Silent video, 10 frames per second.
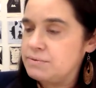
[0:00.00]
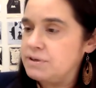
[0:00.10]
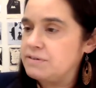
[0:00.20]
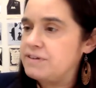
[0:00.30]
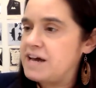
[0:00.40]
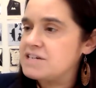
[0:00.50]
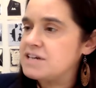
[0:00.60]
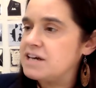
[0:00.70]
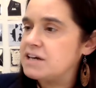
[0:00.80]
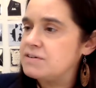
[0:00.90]
Will your
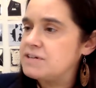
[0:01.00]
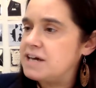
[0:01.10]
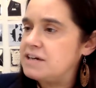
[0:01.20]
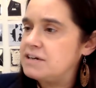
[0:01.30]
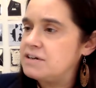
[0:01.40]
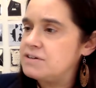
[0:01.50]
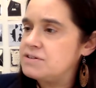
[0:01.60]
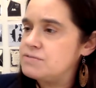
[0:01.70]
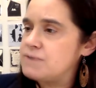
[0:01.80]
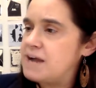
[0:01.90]
flashlight go dead?
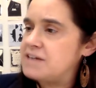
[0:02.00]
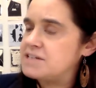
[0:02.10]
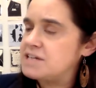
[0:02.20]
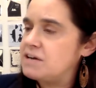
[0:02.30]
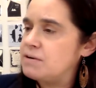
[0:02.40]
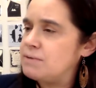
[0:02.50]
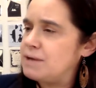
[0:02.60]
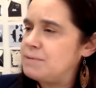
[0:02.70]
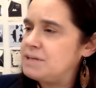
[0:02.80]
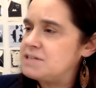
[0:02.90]
Do rats carry
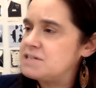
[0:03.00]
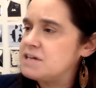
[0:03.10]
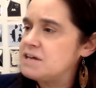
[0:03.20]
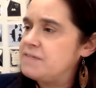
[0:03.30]
rabies?